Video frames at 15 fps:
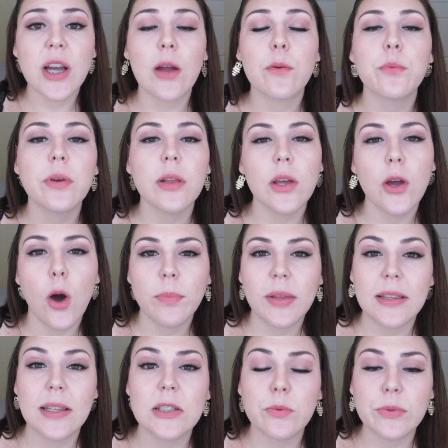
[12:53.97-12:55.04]
I really hope
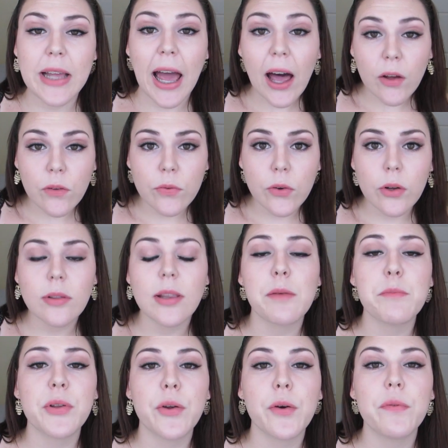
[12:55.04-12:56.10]
that this was helpful. Let
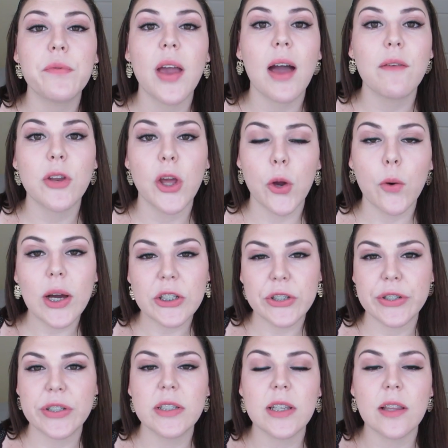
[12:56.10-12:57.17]
me know if you have any
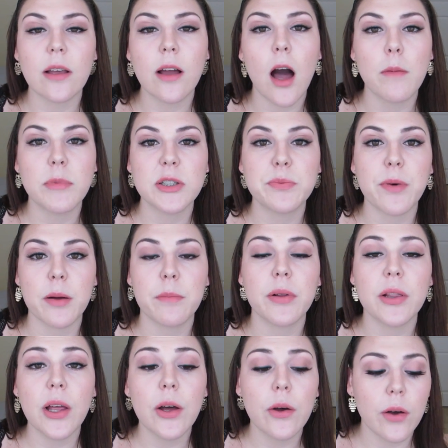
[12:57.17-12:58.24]
questions in the comments bar
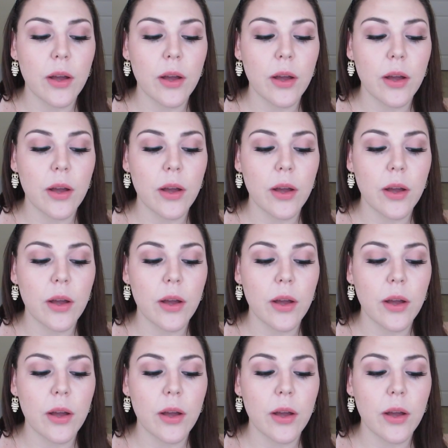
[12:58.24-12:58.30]
below.